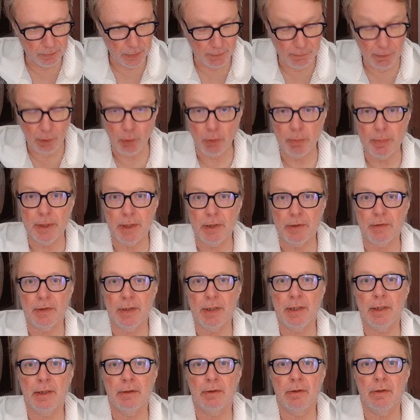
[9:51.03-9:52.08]
a
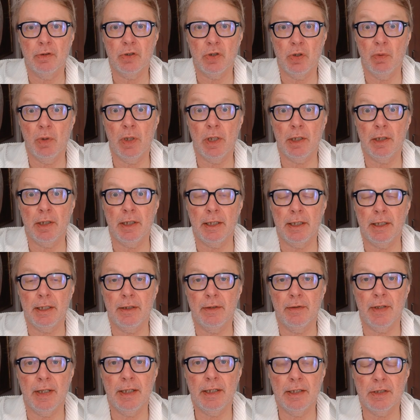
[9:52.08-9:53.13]
vulnerability too
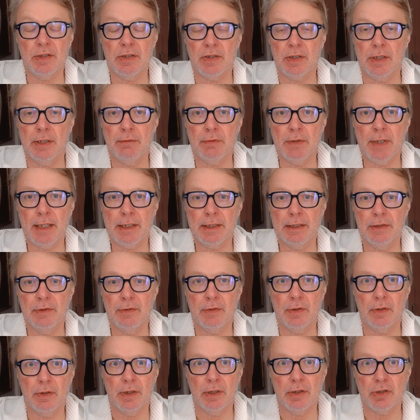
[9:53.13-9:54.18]
early, then it just gives
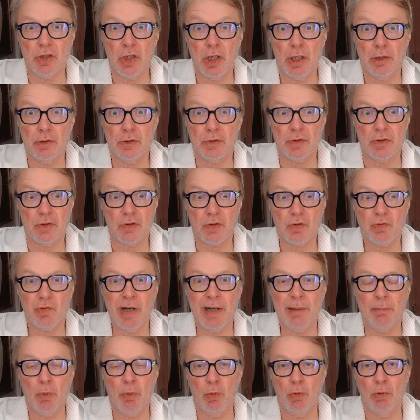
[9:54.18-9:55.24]
hackers a chance to
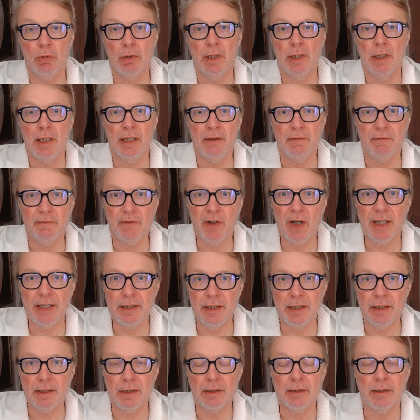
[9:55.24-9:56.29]
scramble and
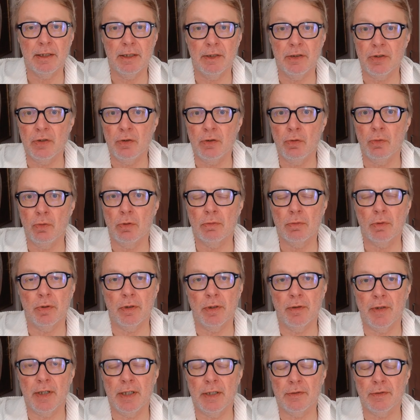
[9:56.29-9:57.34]
find it and do
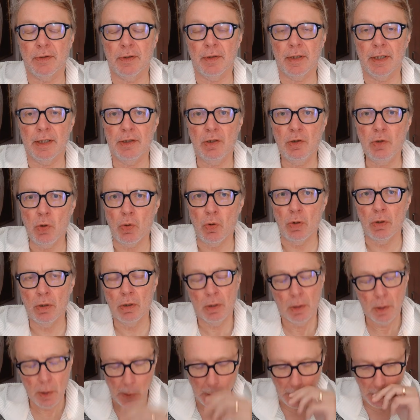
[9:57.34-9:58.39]
the things that they do.
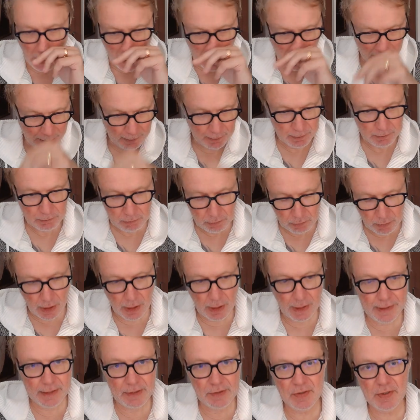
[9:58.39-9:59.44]

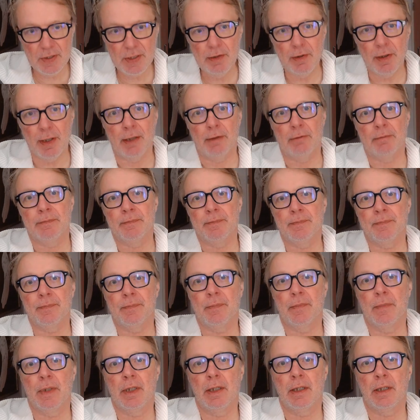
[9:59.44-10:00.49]
I can see that.
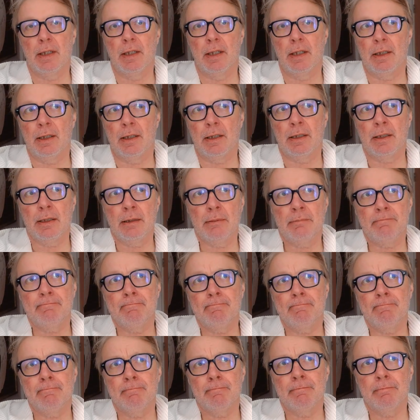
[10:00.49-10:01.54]

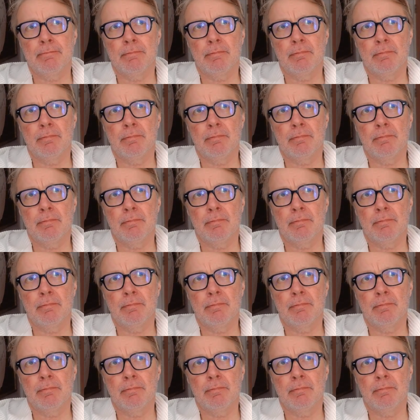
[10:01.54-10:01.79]
And